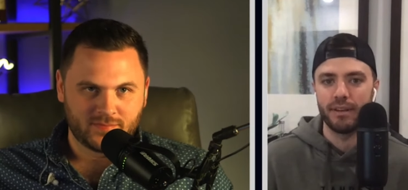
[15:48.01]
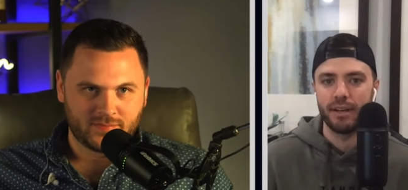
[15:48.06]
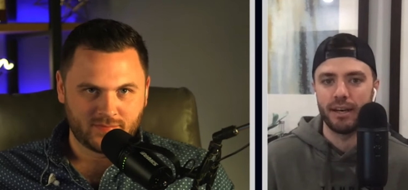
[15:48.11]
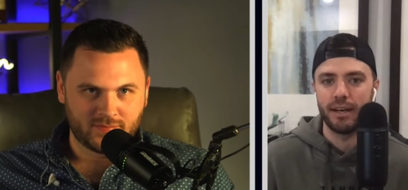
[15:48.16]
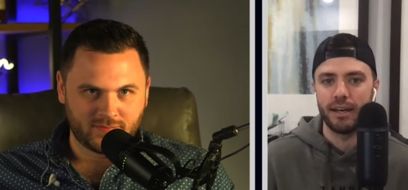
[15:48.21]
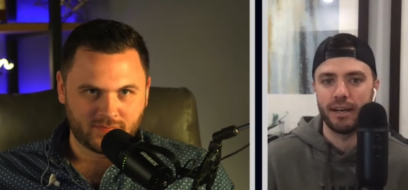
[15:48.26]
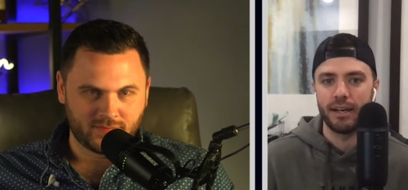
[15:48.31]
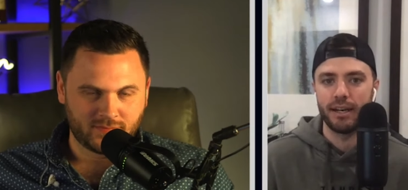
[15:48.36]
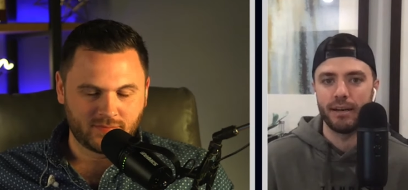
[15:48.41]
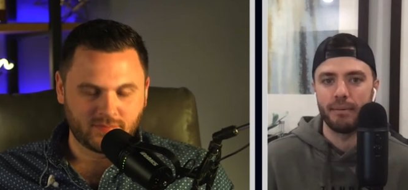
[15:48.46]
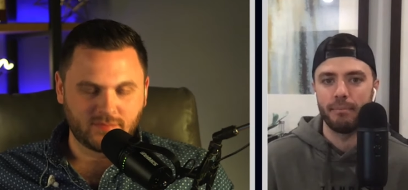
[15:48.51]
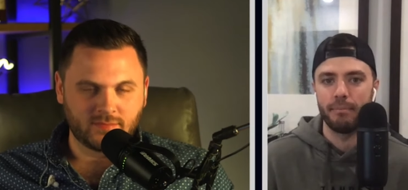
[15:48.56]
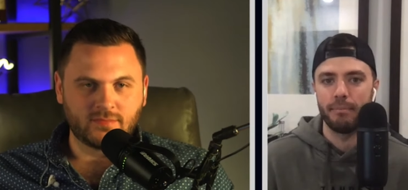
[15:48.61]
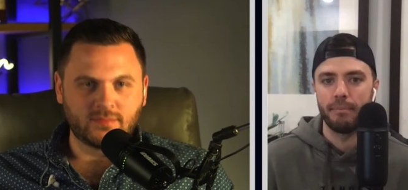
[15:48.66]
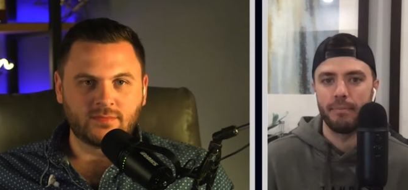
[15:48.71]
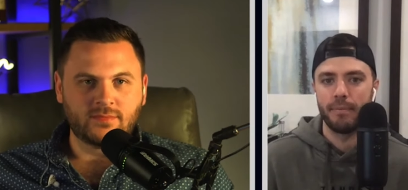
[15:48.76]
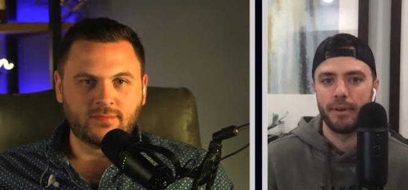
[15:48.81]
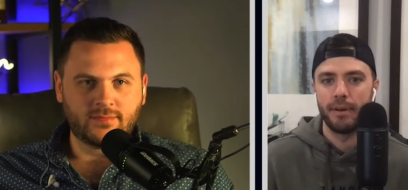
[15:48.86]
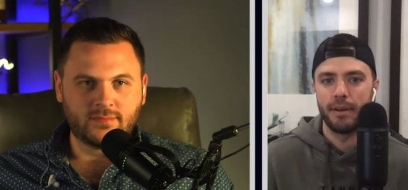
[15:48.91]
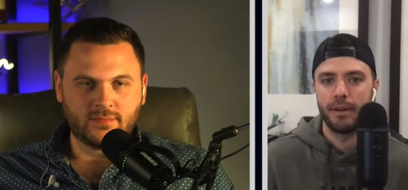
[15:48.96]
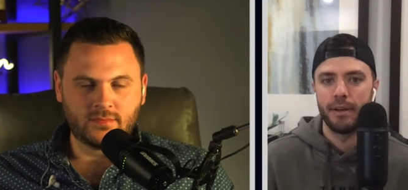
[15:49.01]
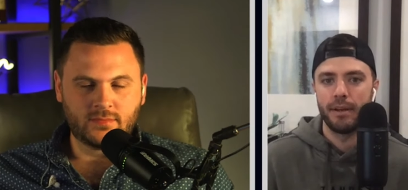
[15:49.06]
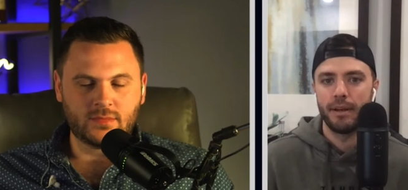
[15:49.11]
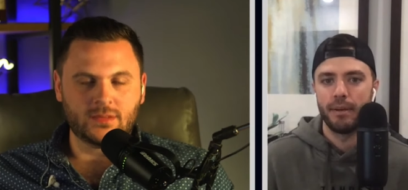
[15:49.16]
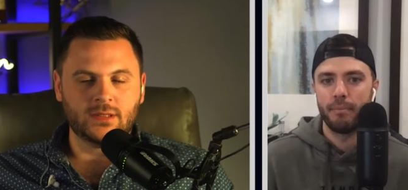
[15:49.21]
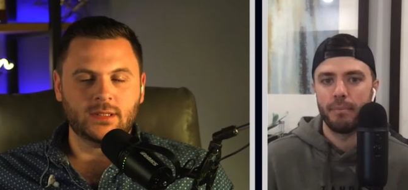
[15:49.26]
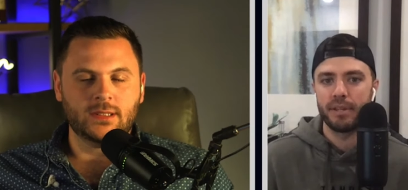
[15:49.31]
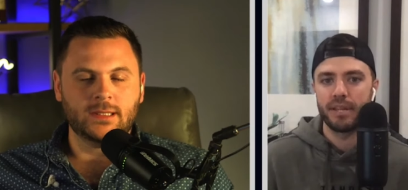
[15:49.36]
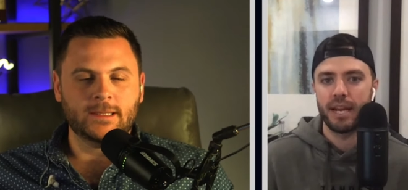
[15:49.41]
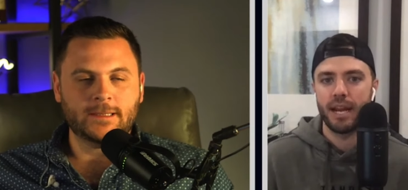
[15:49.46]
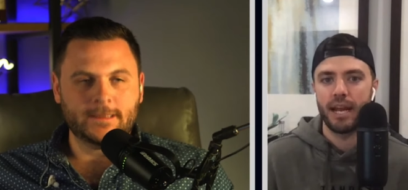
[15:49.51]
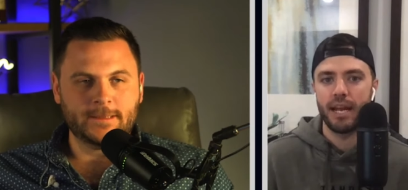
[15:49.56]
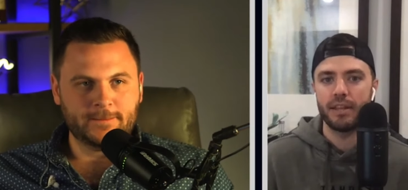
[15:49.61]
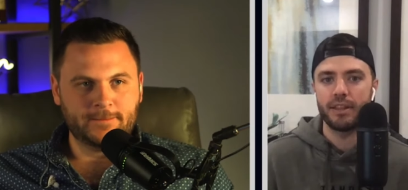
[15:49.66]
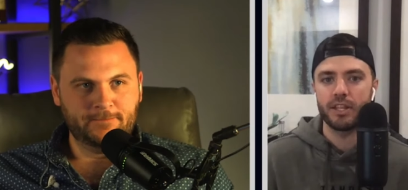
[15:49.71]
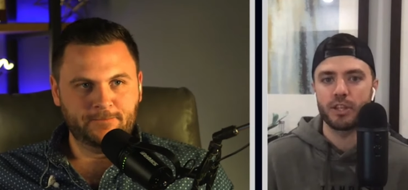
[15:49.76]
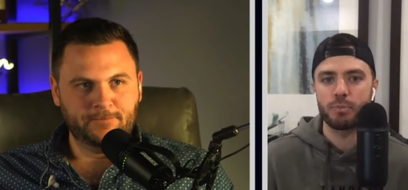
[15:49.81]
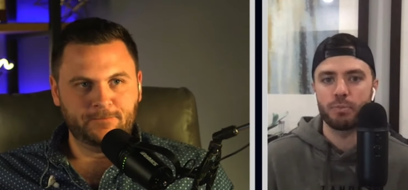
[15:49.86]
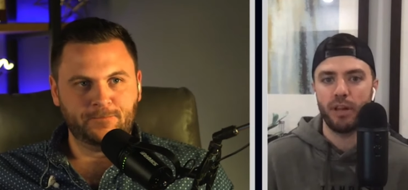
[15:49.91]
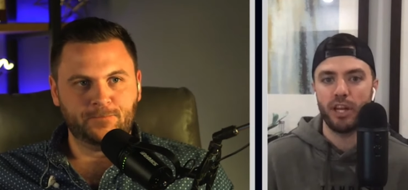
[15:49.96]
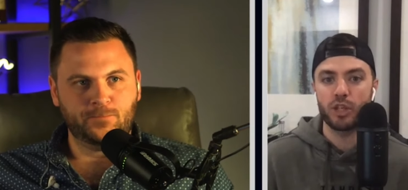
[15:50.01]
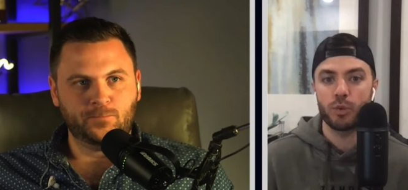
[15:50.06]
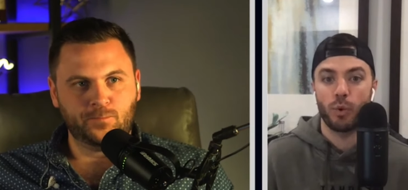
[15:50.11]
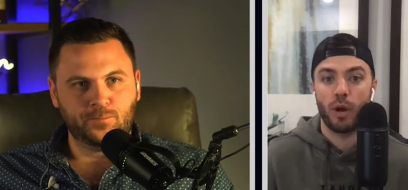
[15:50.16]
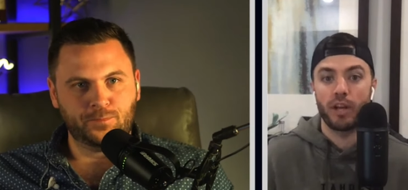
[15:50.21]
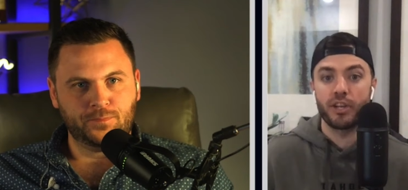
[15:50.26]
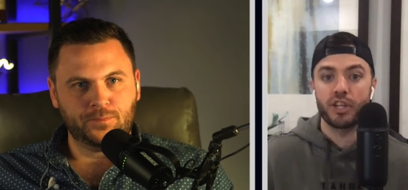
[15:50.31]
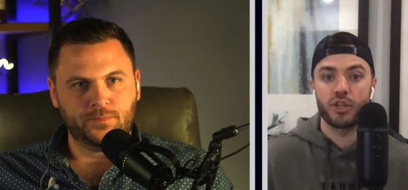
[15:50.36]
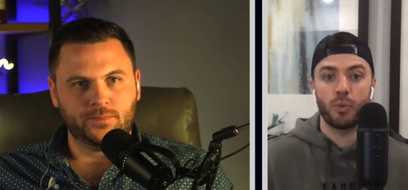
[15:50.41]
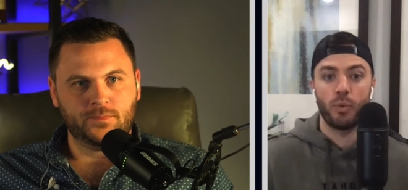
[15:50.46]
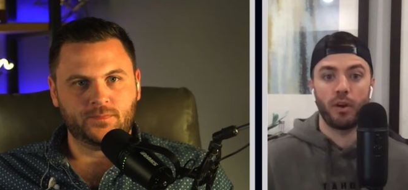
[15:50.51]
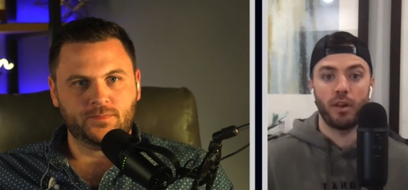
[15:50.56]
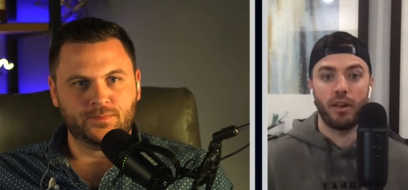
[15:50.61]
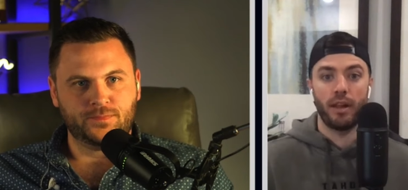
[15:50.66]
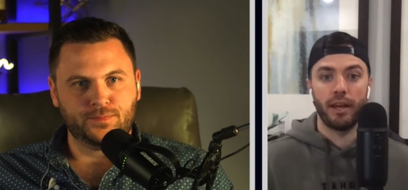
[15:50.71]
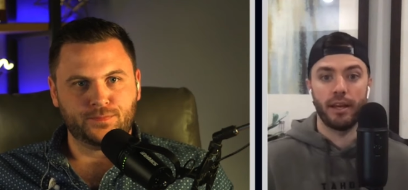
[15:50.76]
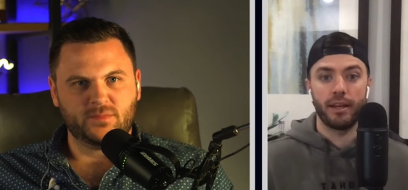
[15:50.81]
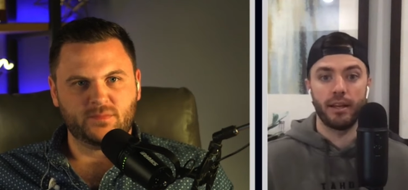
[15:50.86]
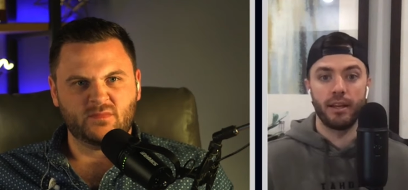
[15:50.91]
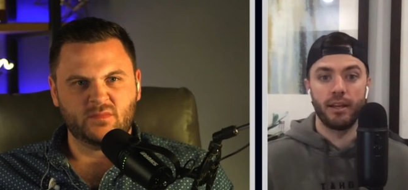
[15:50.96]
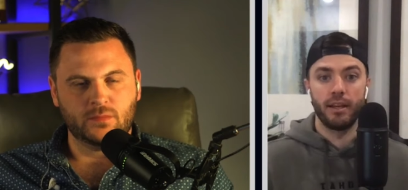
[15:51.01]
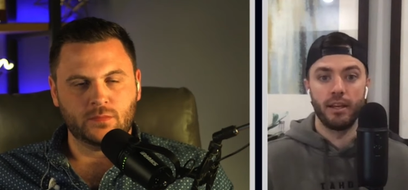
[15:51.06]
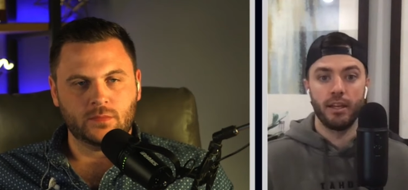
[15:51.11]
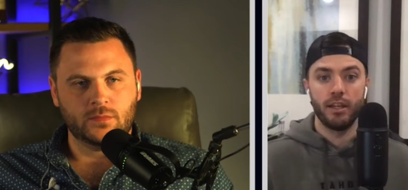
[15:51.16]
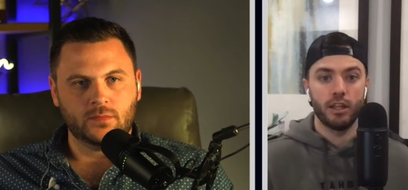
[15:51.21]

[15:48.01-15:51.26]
Speaker 1: Um, but then I hit this place where I just want to like